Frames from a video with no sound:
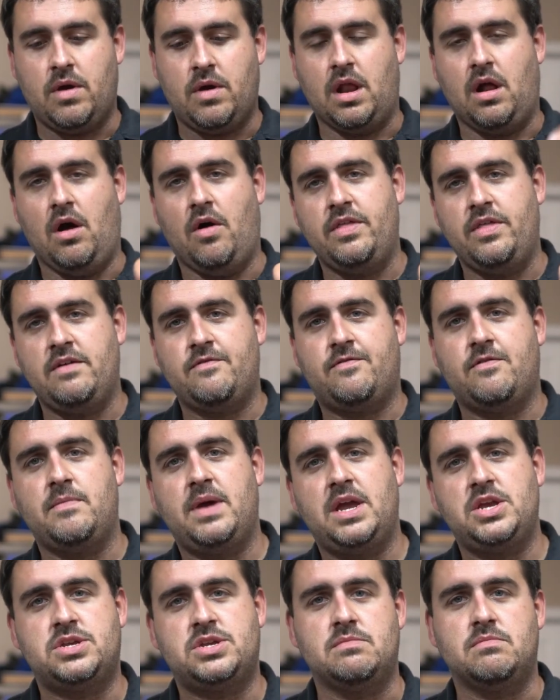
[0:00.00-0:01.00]
we've got all the
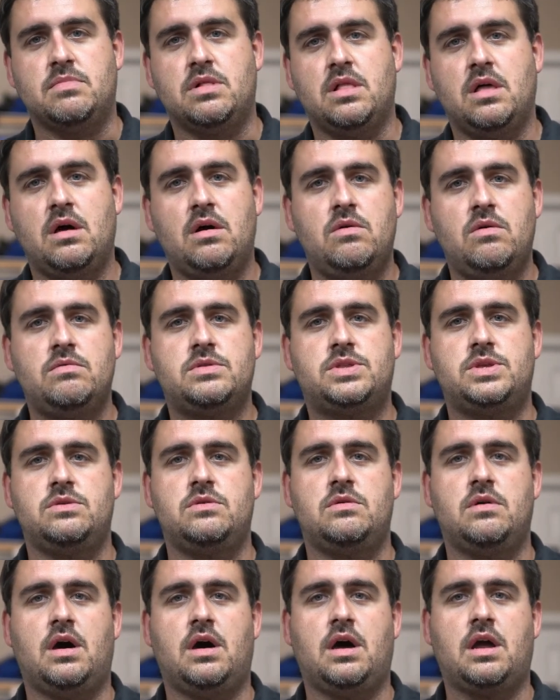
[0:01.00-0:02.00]
information below
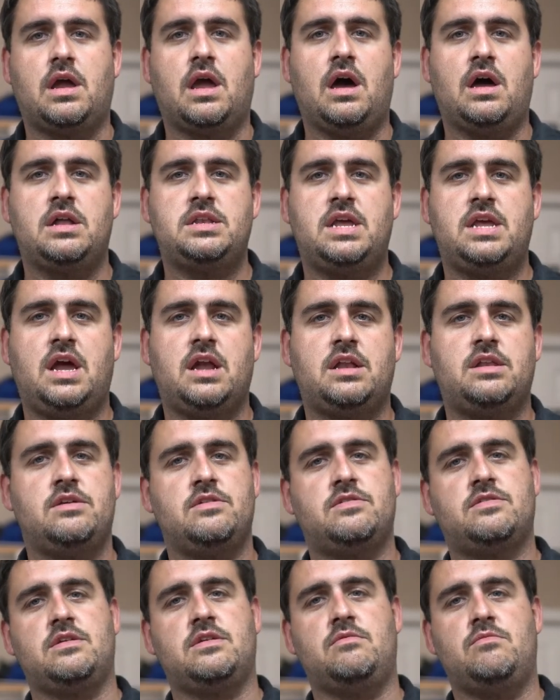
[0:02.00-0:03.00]
to contact us.